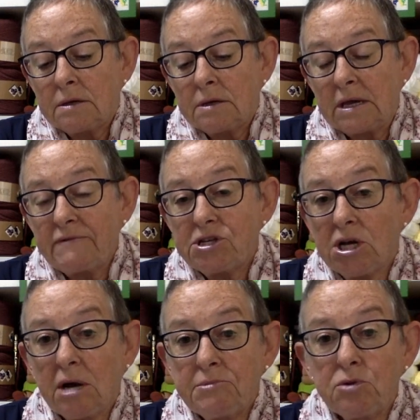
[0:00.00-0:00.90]
every
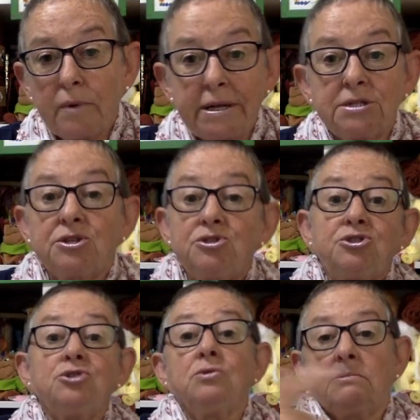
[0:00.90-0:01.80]
time you went to
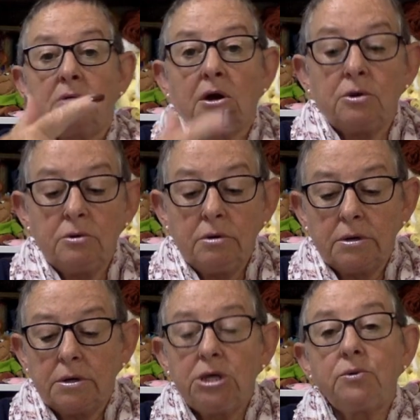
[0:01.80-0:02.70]
do a row,
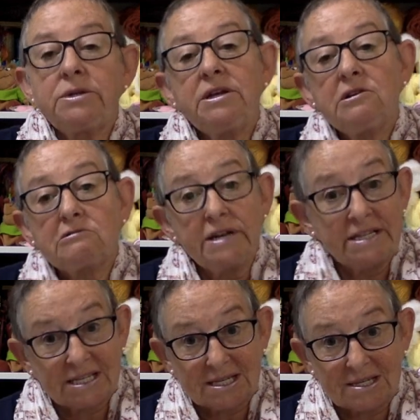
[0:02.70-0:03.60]
you would
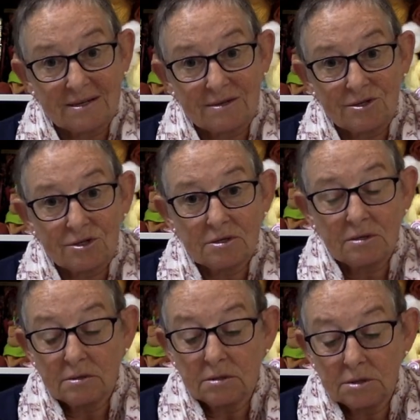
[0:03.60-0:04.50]
increase a stitch.
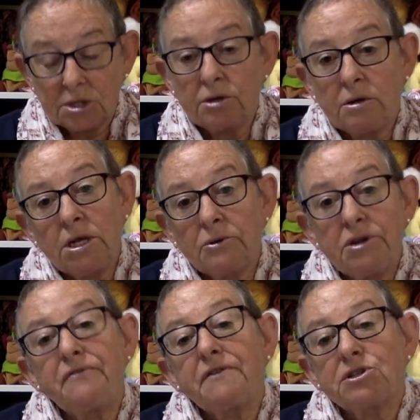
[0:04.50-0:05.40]
So, you know, in
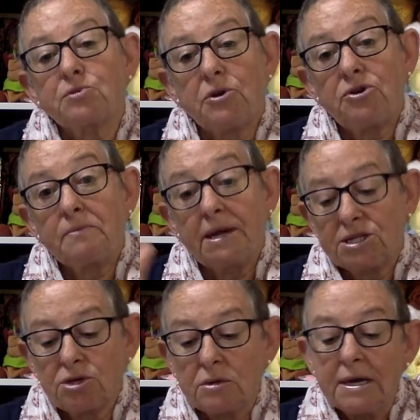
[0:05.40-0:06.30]
your first one, you'd make
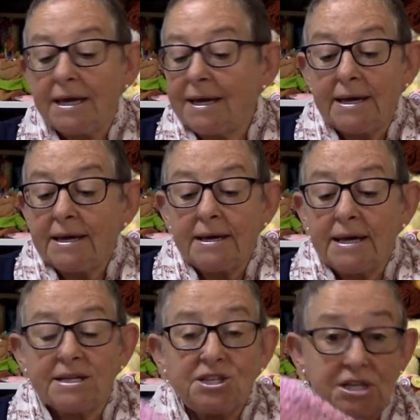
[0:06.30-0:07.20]
2.
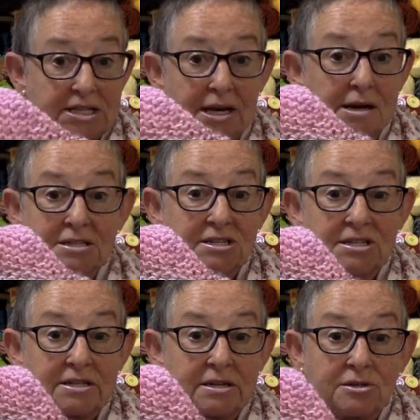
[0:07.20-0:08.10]
It's just garter
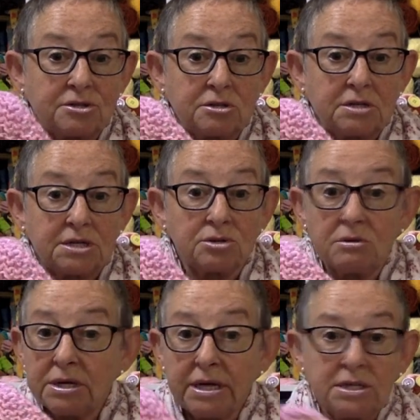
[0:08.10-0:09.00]
stitch. That's all
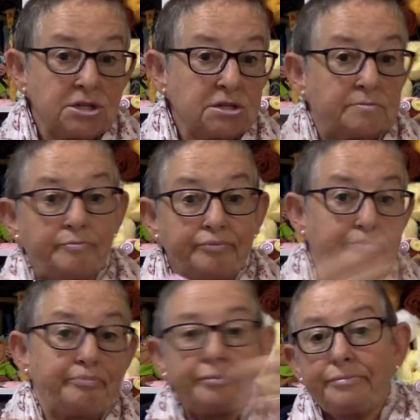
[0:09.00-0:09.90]
it is, just
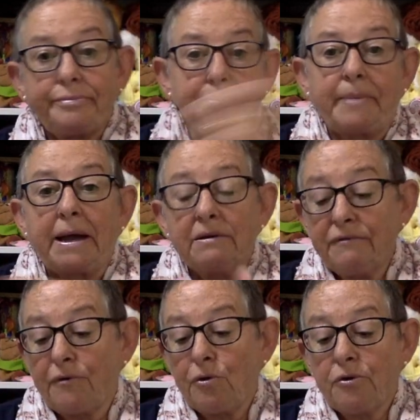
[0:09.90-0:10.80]
back and
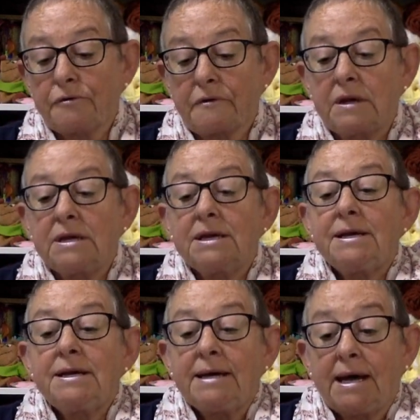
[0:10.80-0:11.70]
forth.
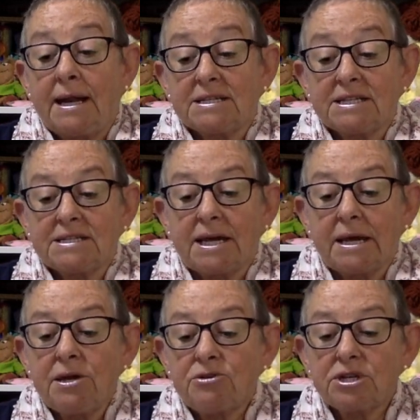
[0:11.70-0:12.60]
And as I
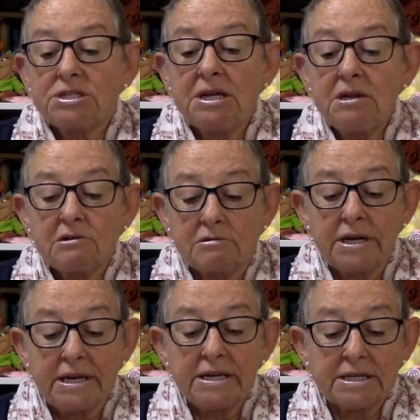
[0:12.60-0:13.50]
say, you just
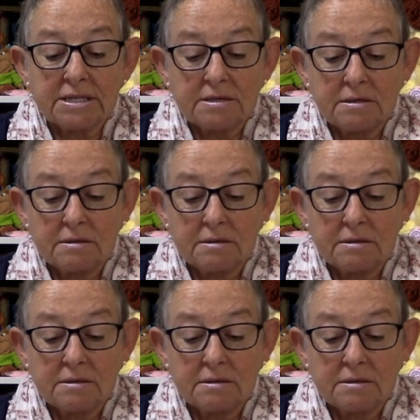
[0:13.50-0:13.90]
increase